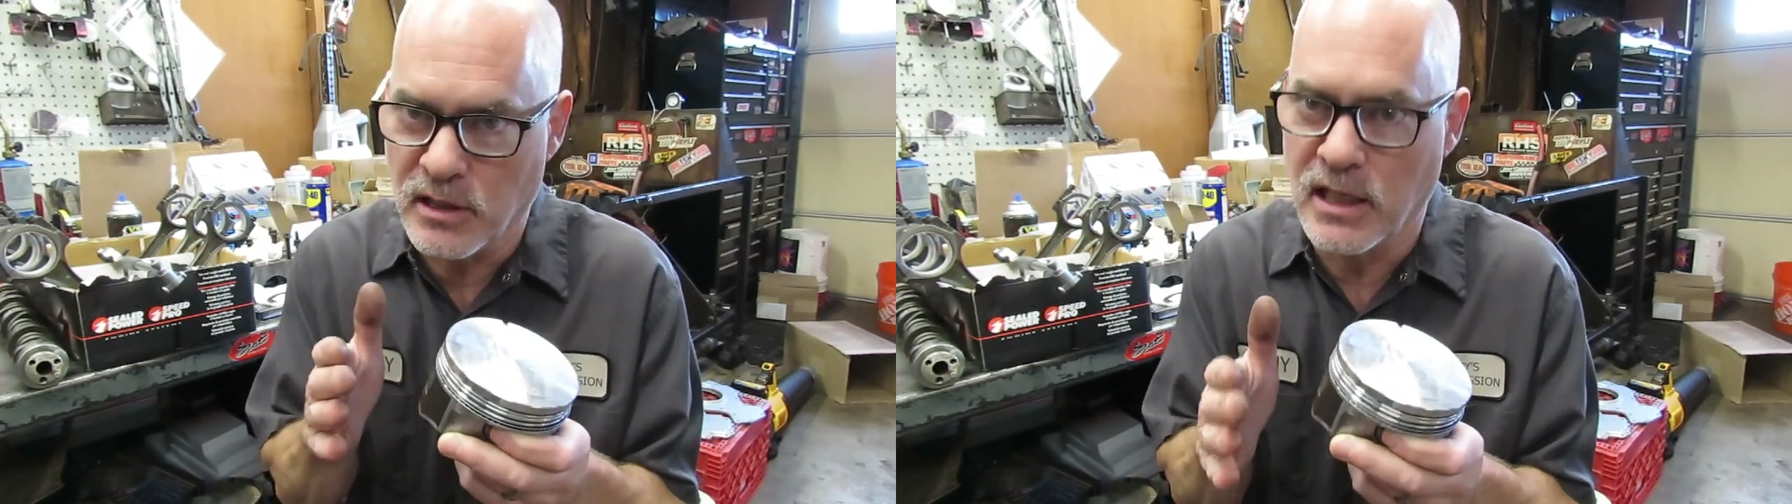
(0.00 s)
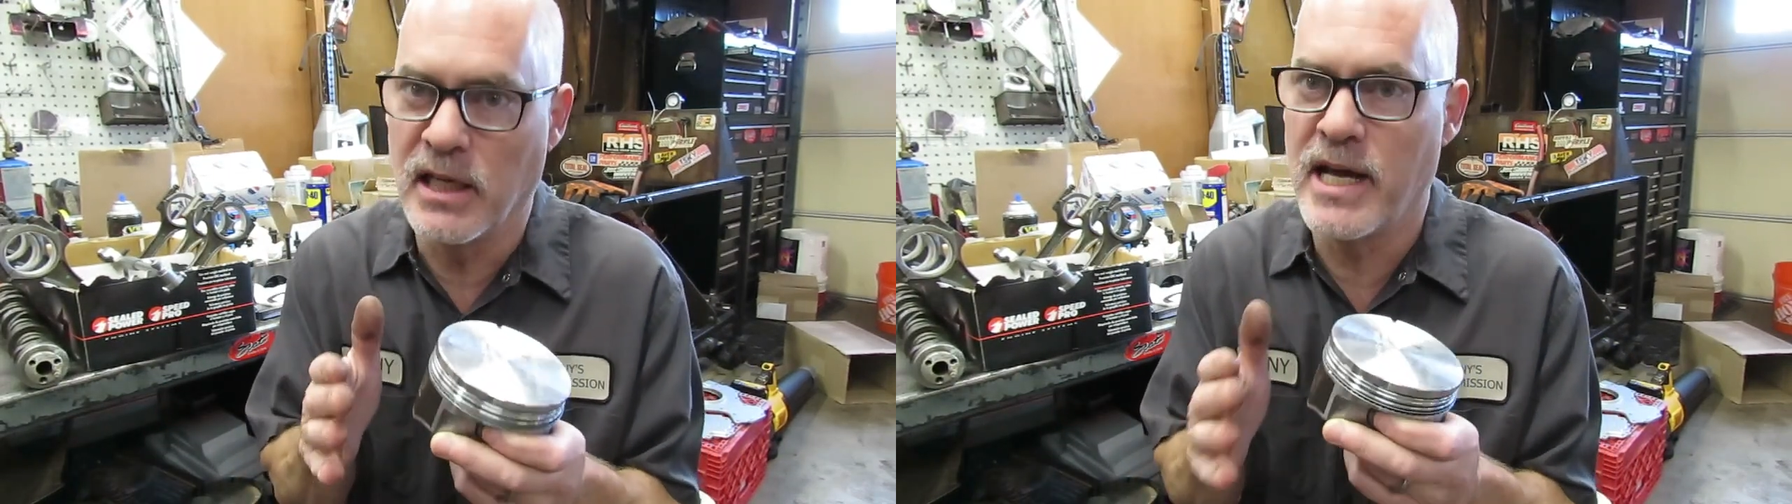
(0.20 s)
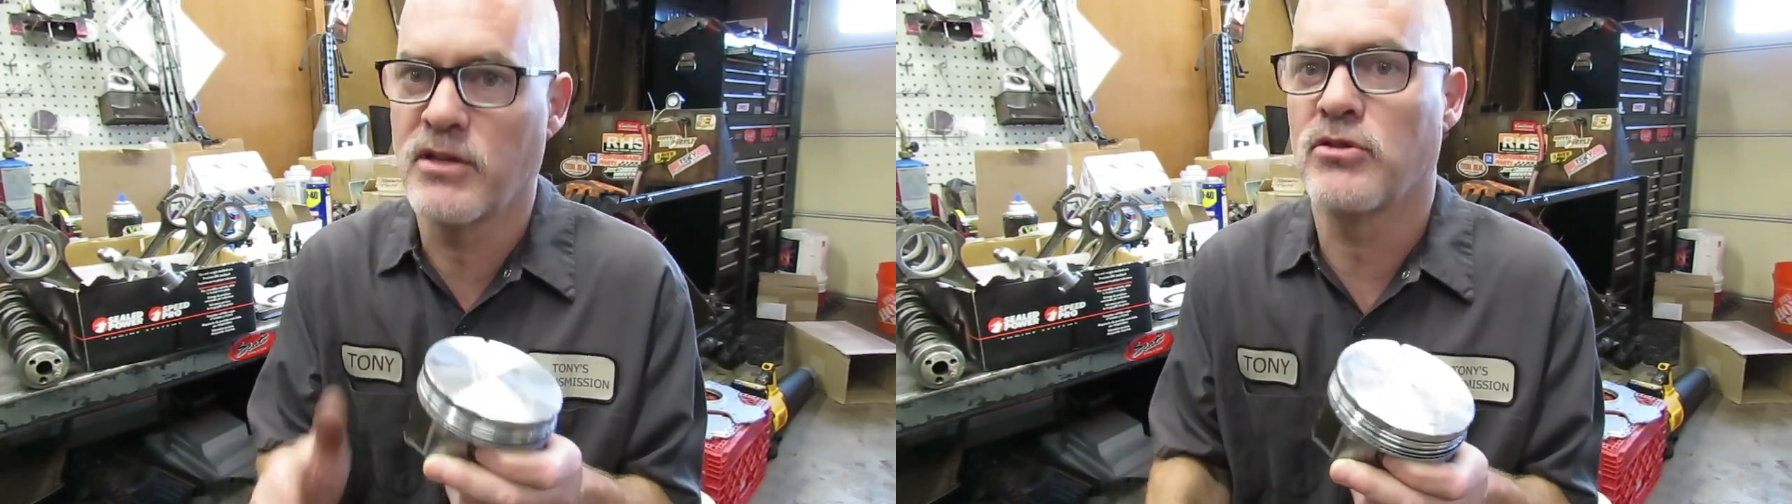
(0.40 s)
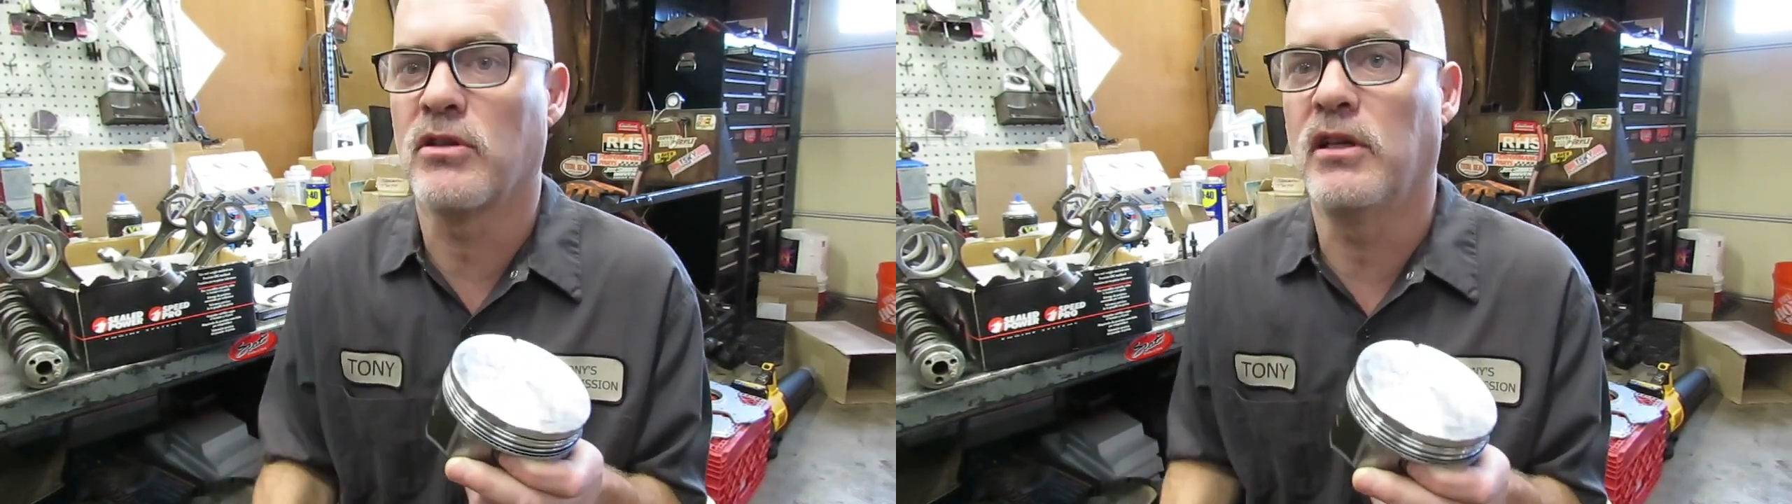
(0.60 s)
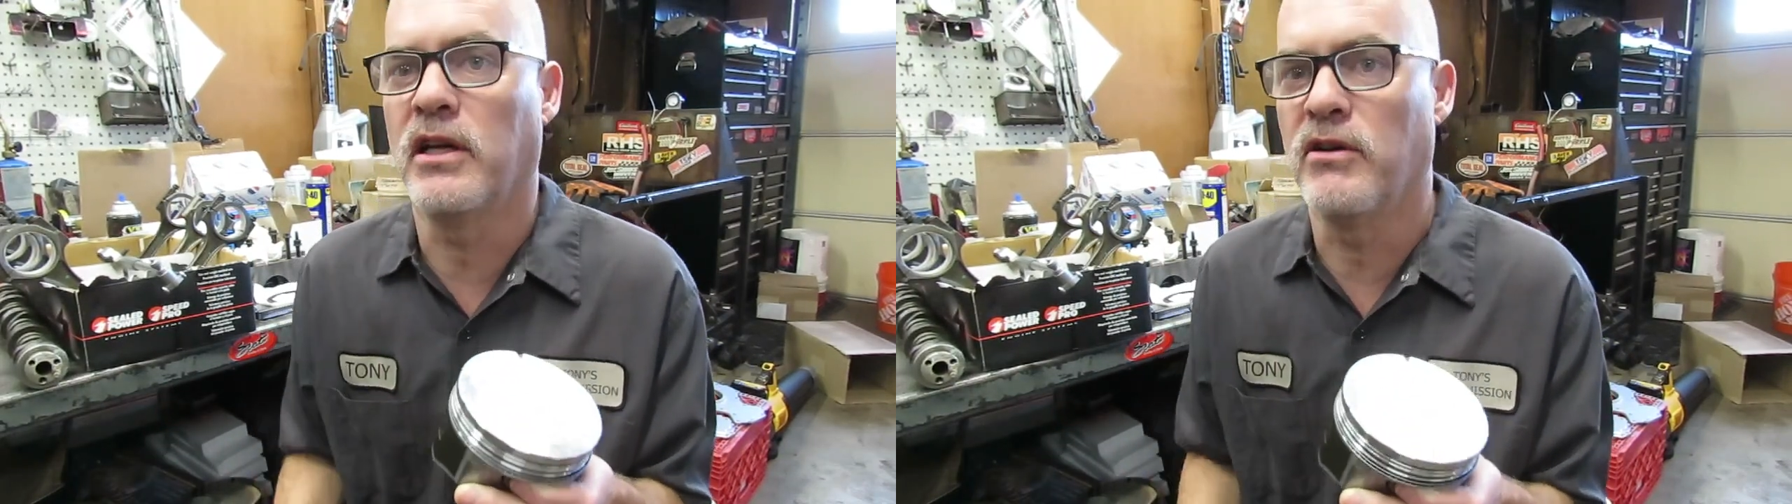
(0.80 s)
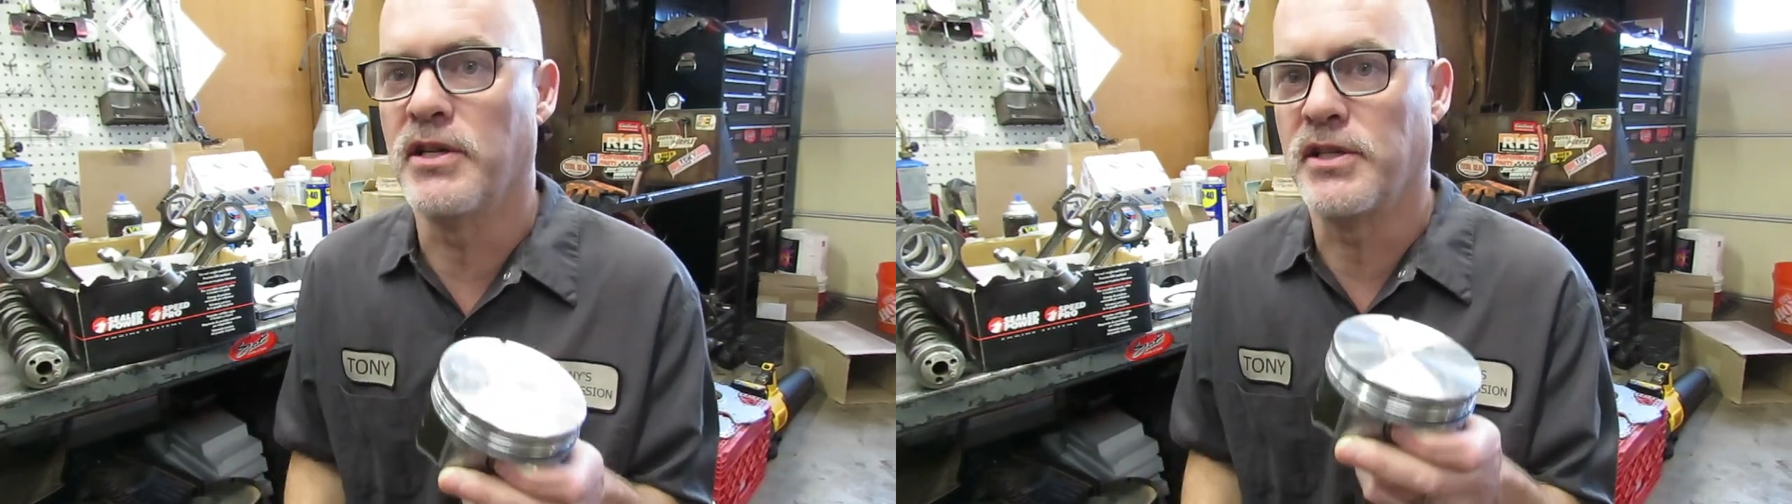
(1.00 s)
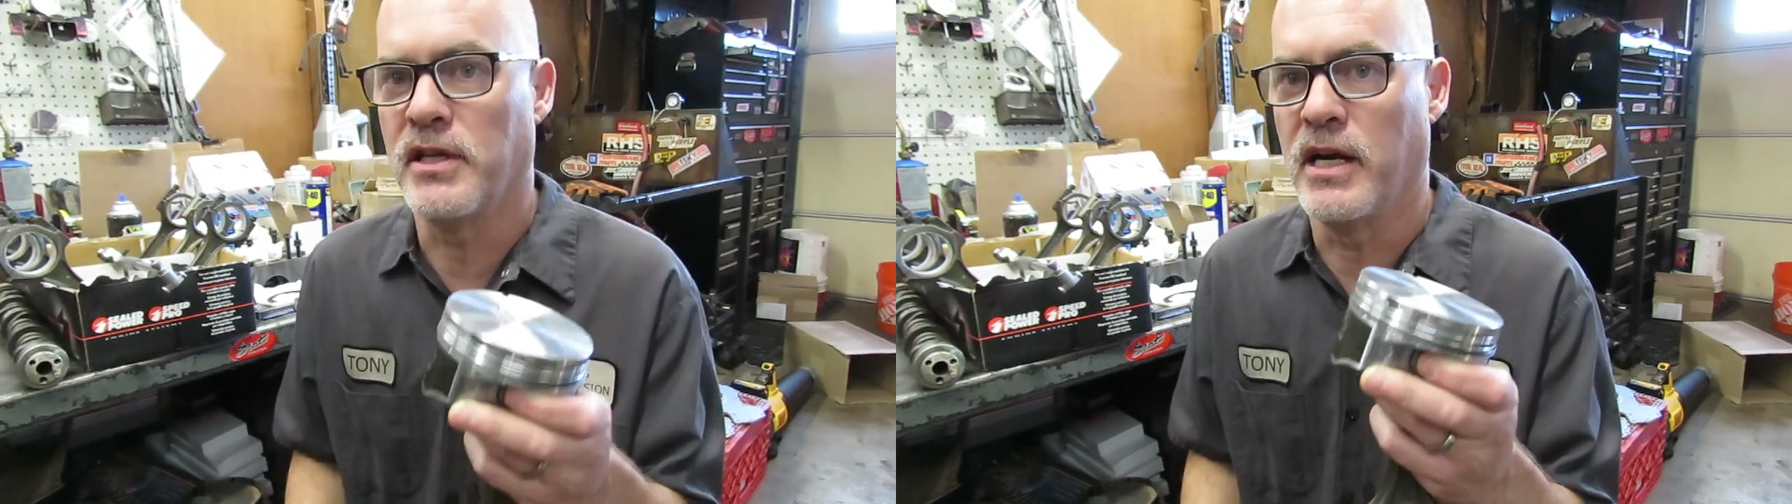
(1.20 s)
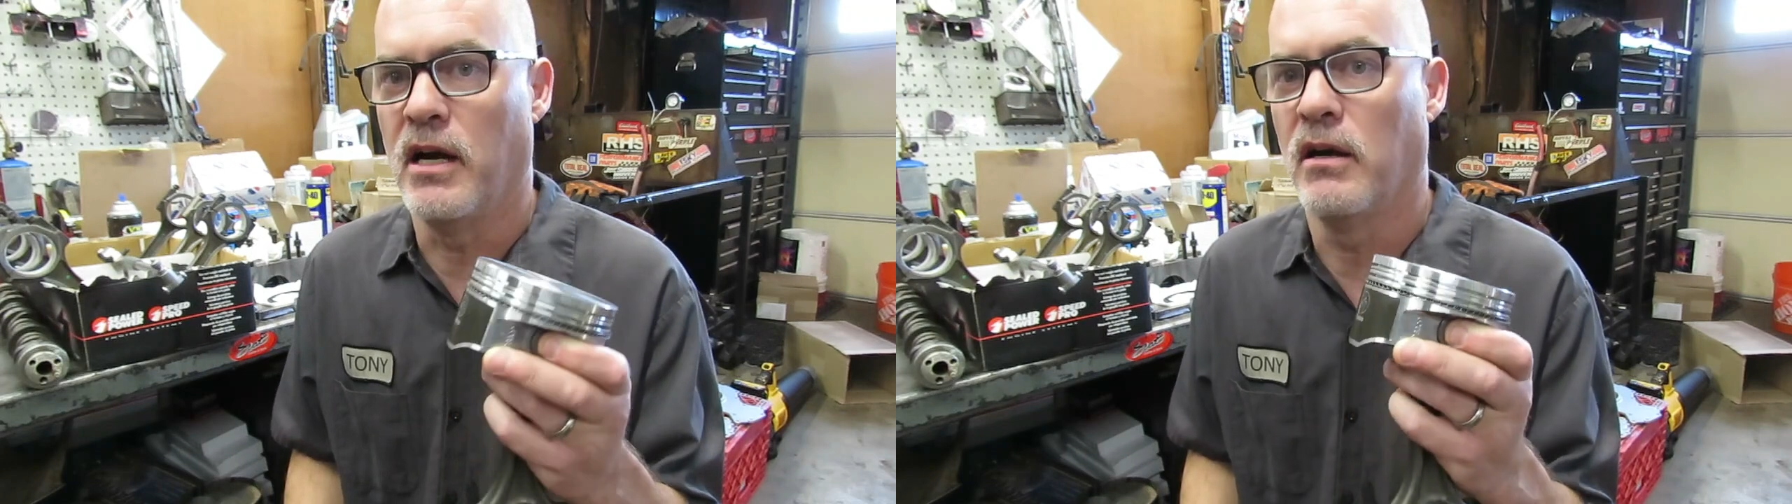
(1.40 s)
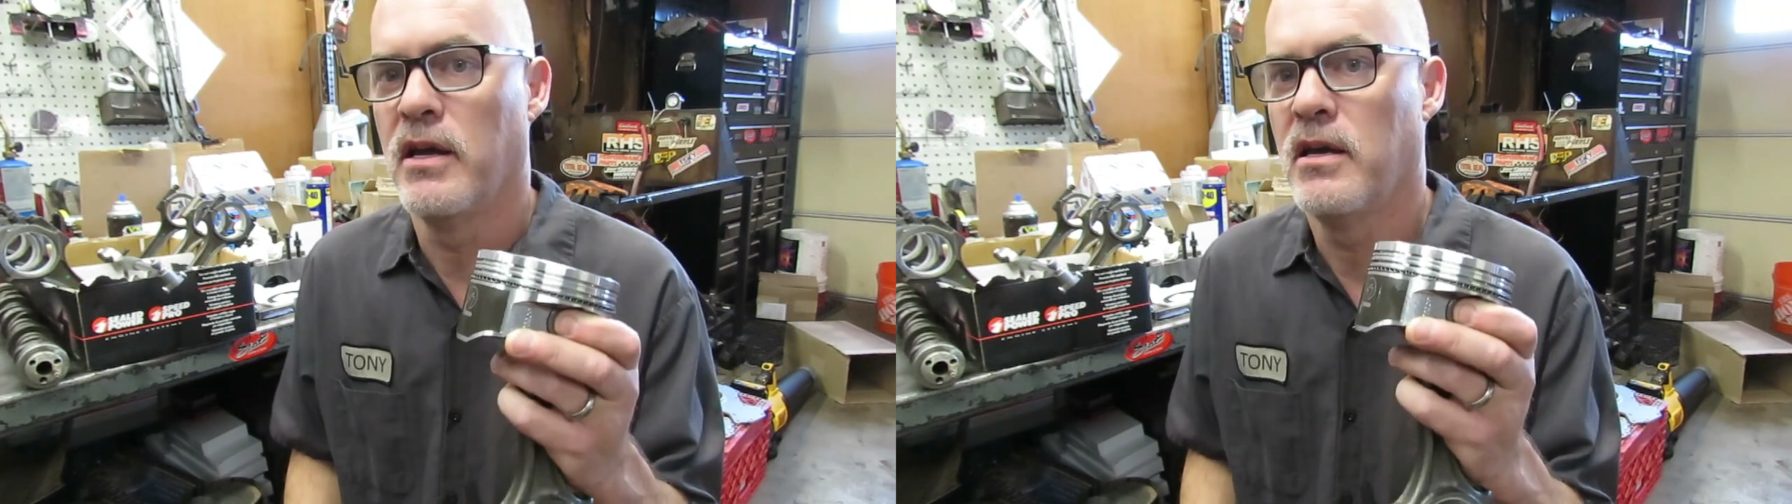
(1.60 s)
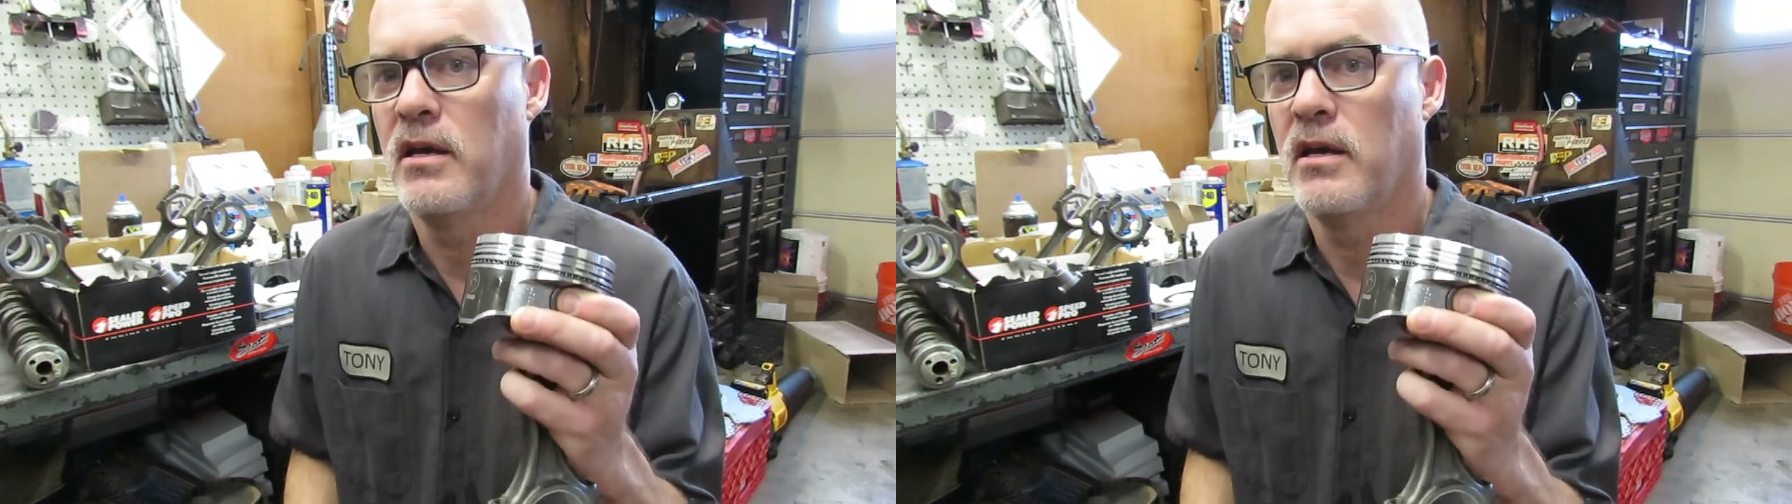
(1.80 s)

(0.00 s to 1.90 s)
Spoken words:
little extra clearance there,